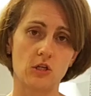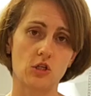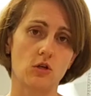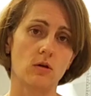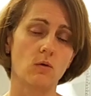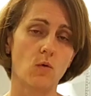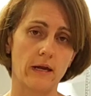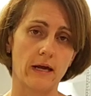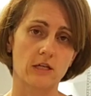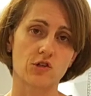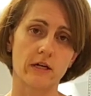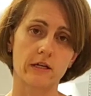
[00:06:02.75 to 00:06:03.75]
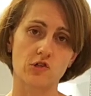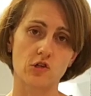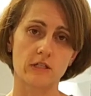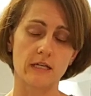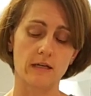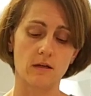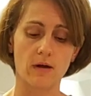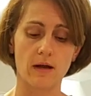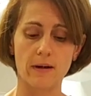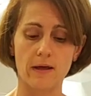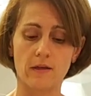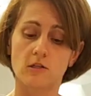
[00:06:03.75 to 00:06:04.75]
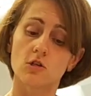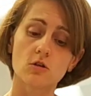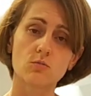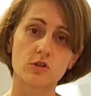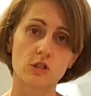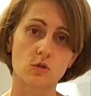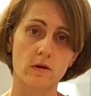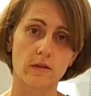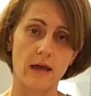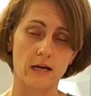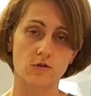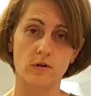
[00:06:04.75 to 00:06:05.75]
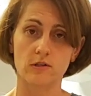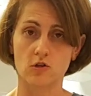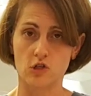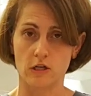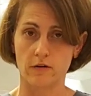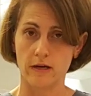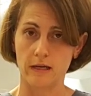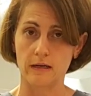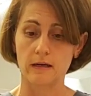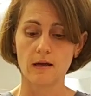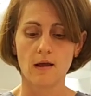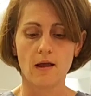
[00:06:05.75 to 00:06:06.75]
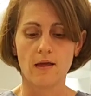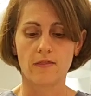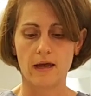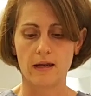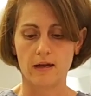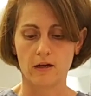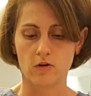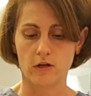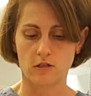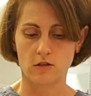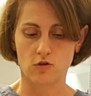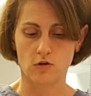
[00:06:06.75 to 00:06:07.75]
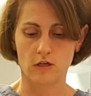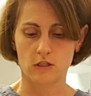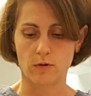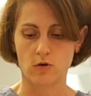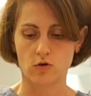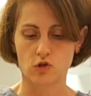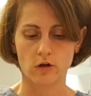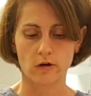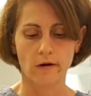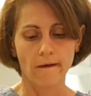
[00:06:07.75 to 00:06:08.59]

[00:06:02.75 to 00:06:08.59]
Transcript: shooting one x-ray because you're standing right by the tube, which is where the x-rays are generated. That increases your exposure.